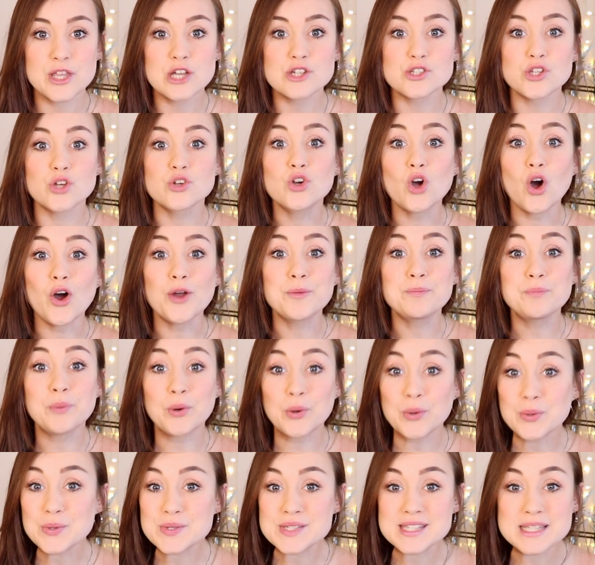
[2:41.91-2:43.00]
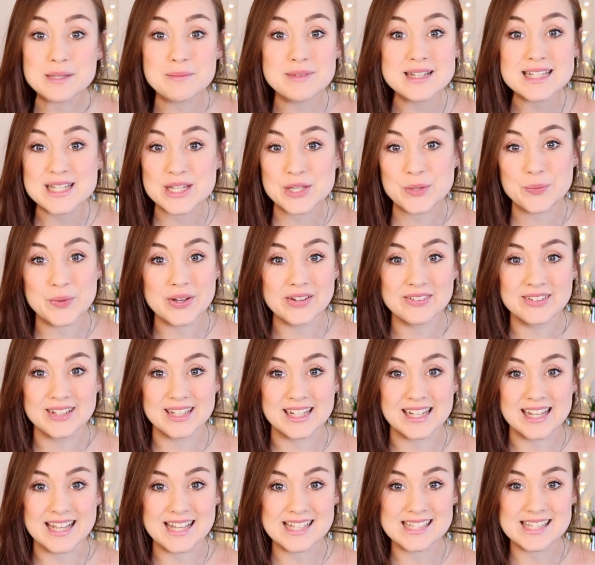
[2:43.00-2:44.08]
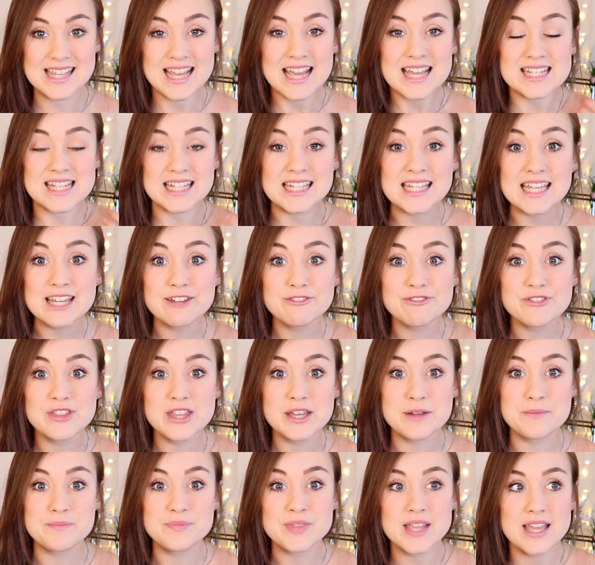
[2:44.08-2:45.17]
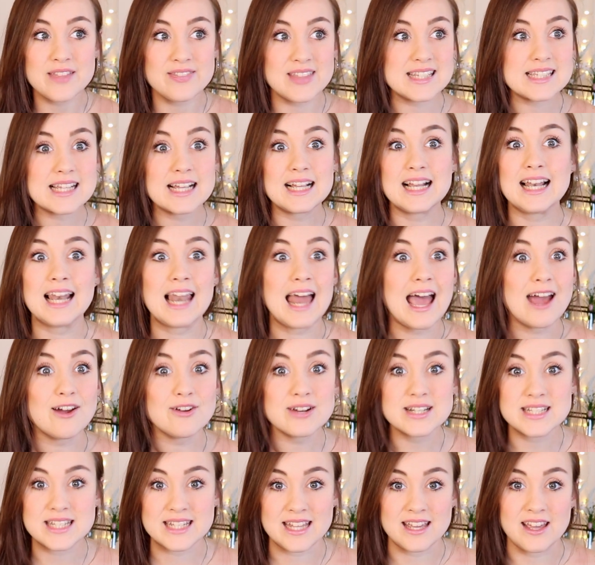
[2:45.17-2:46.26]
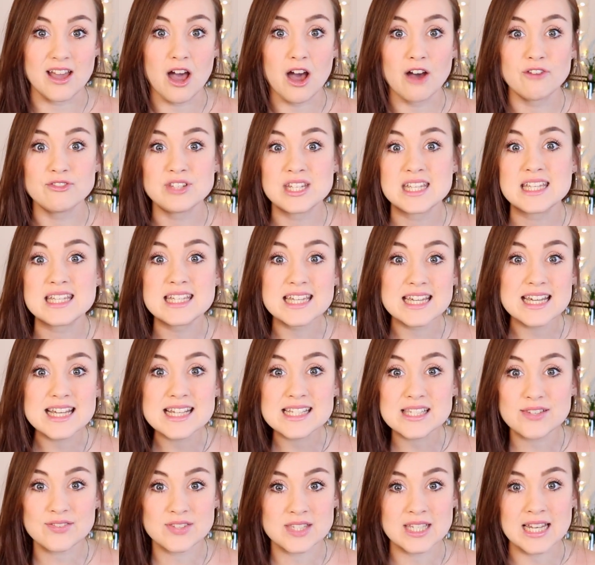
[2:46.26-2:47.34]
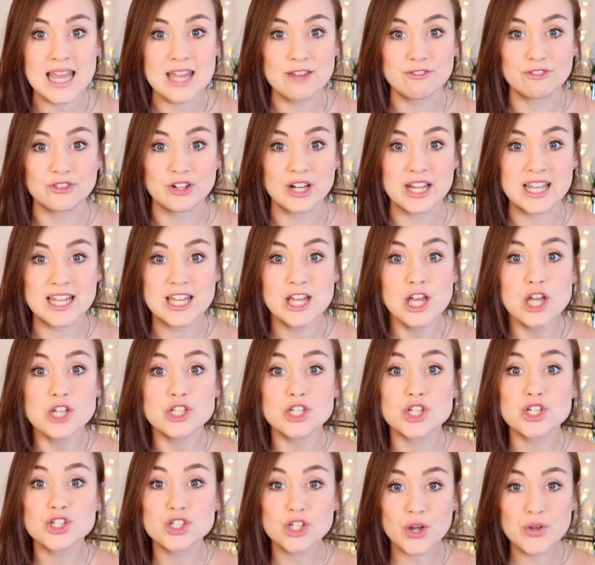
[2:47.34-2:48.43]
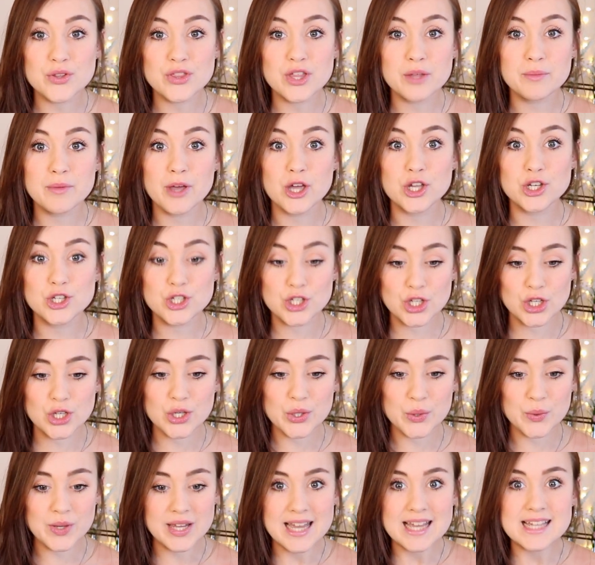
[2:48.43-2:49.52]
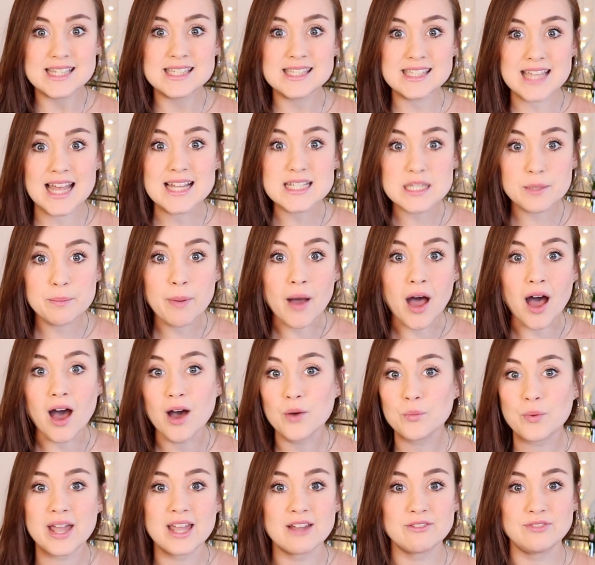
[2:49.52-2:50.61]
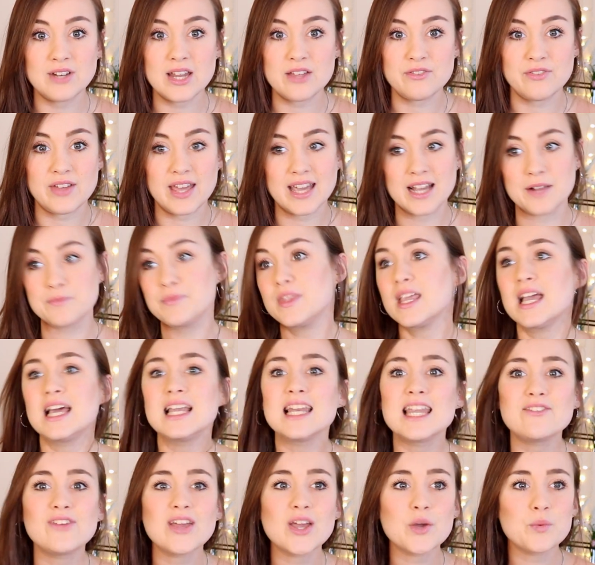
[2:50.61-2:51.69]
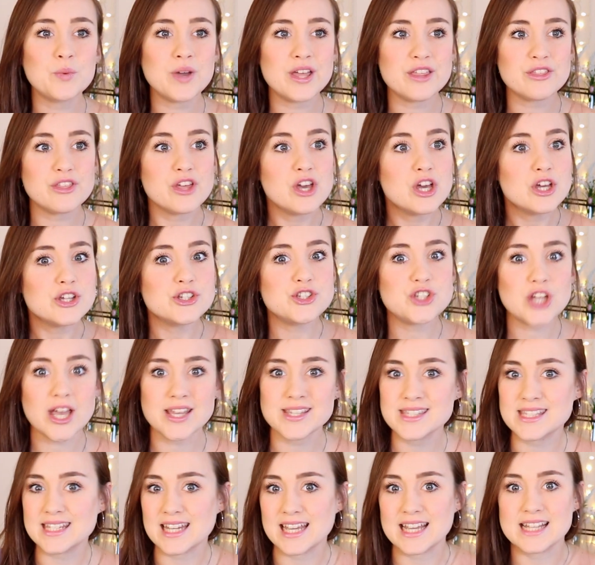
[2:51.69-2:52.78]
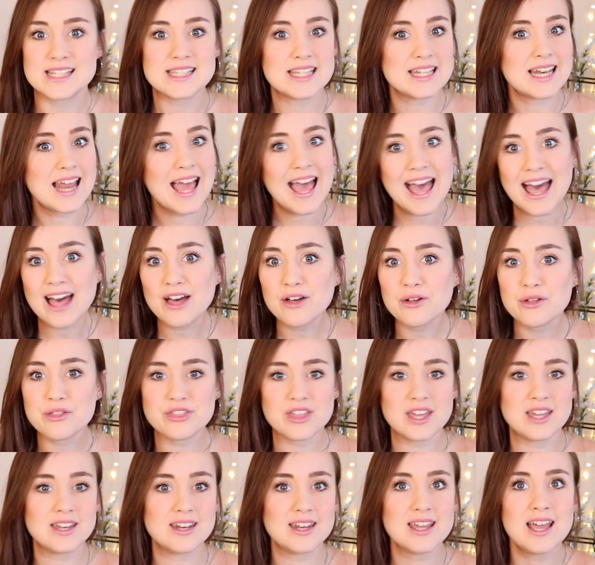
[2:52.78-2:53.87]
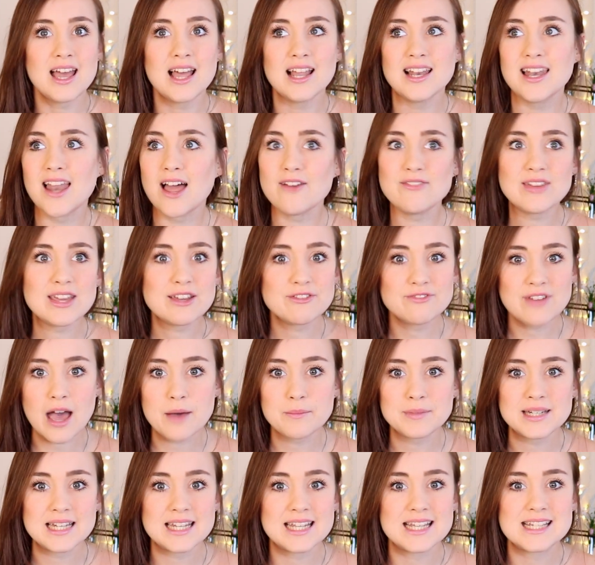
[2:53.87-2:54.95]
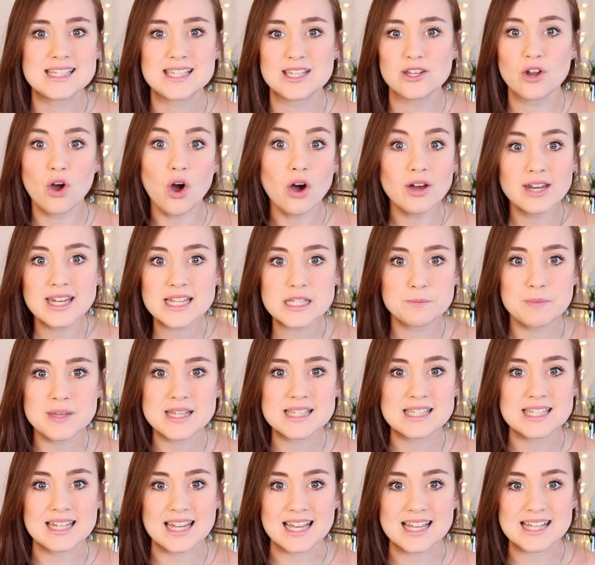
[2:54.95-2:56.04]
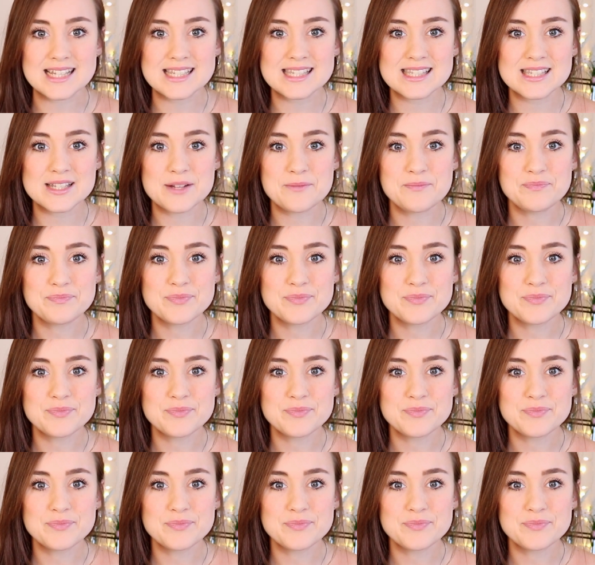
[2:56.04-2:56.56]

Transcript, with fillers: So God pulls them into the wilderness to give them this clarity after years of slavery to show them a new set apart way of living, living with justice and health and loving families and honest business.